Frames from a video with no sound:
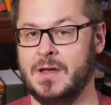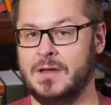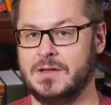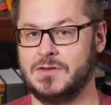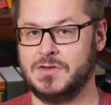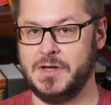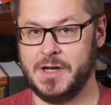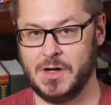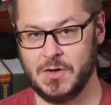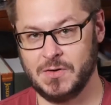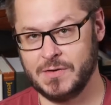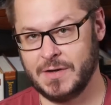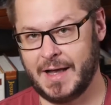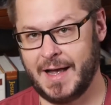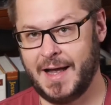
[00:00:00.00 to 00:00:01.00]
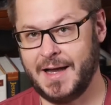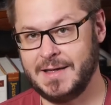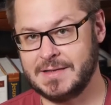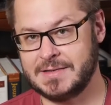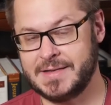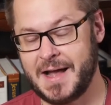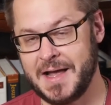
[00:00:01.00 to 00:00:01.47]
So I
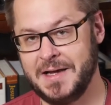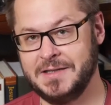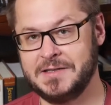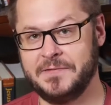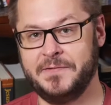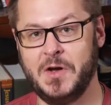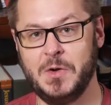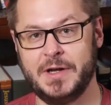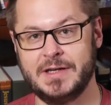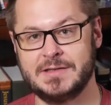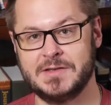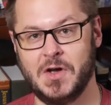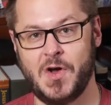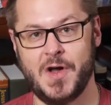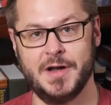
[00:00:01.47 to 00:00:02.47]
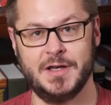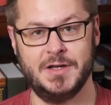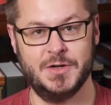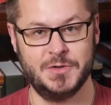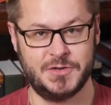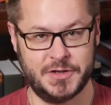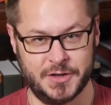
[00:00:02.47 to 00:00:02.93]
decided to focus on
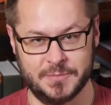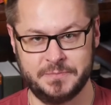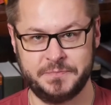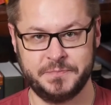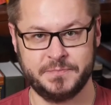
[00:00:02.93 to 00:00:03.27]
YouTube.